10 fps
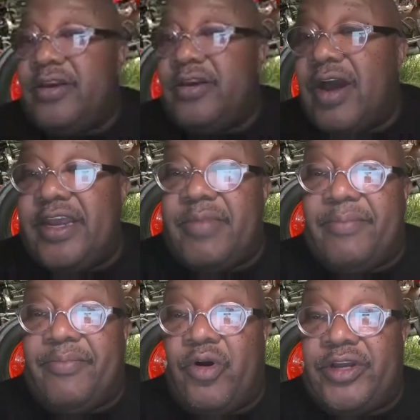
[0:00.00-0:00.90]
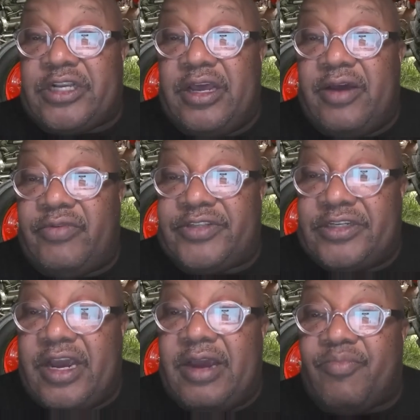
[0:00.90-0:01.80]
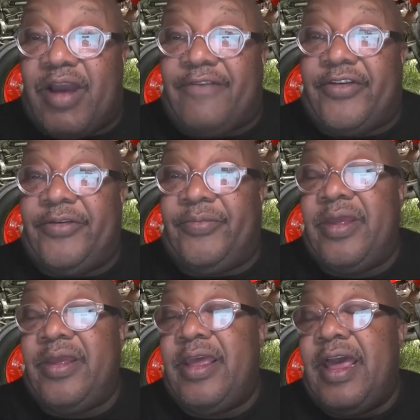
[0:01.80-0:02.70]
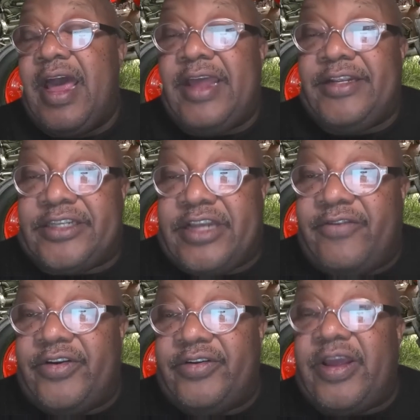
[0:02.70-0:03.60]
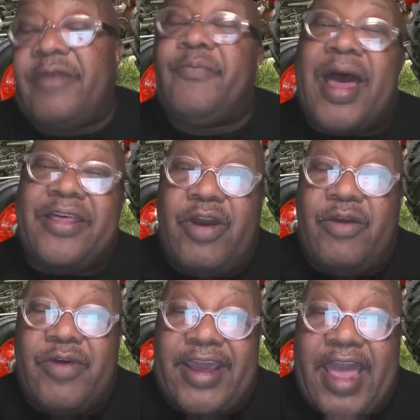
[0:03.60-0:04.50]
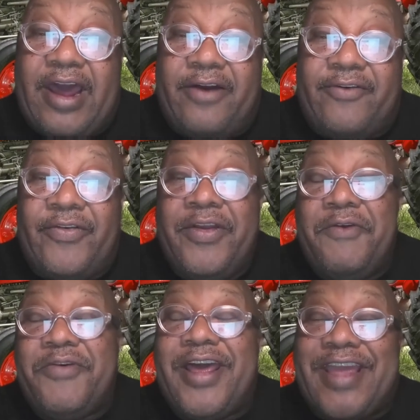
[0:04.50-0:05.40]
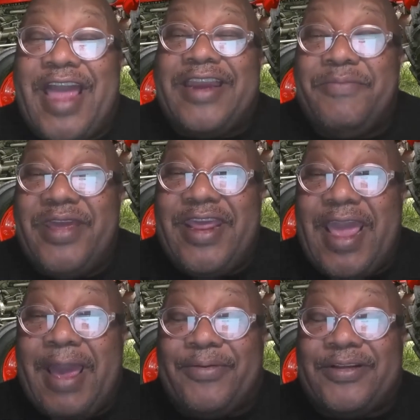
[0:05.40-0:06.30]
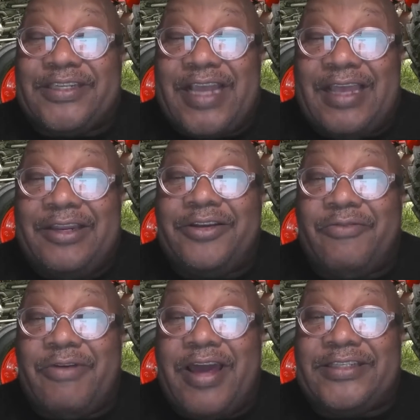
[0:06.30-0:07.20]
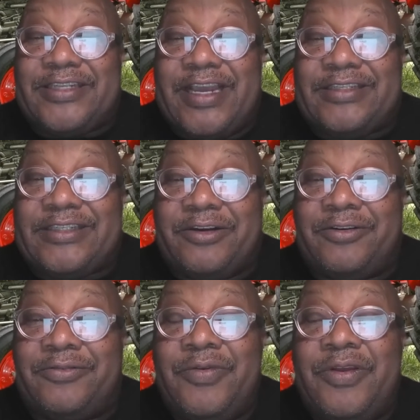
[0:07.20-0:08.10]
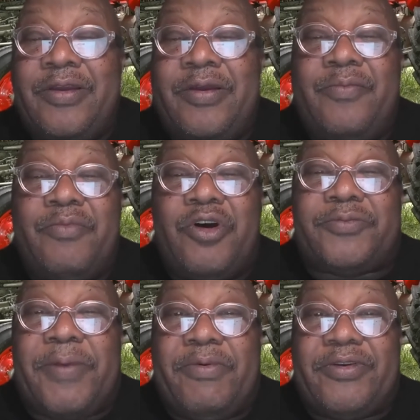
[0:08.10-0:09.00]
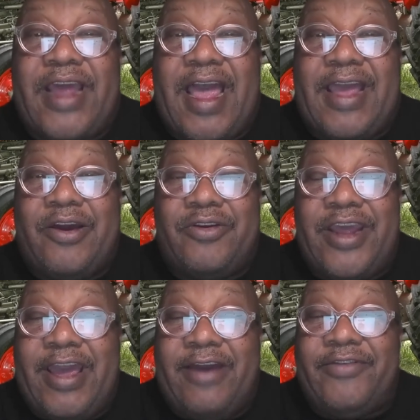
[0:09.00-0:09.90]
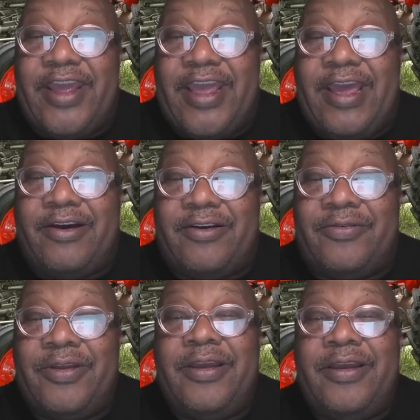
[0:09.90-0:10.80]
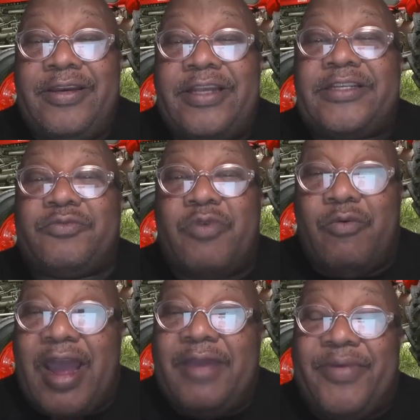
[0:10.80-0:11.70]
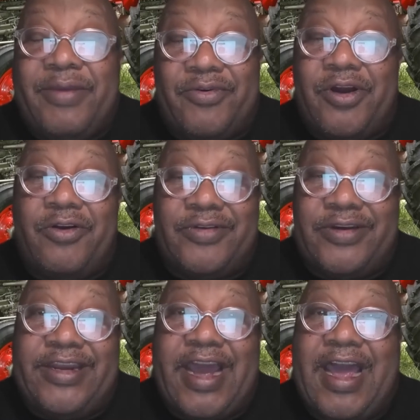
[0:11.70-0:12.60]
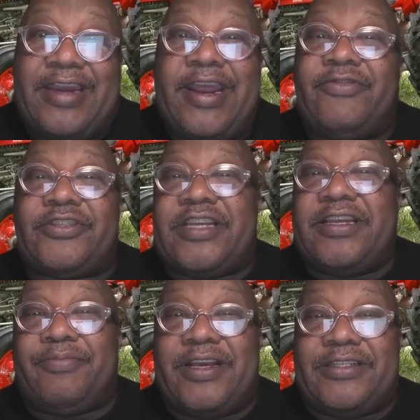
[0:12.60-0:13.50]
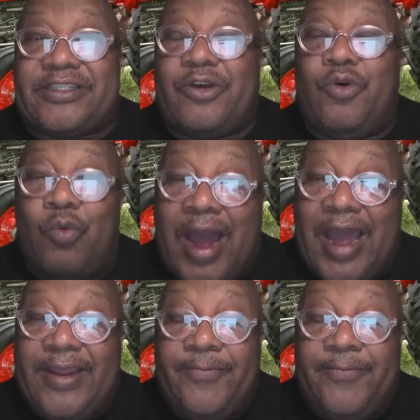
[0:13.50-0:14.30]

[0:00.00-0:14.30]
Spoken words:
idea my boys club was a nonprofit. I discovered, and by the way, when I got to Minneapolis, I looked around and said, so most people die and go to heaven or hell. This is where white people go when they die. Never seen a place so white.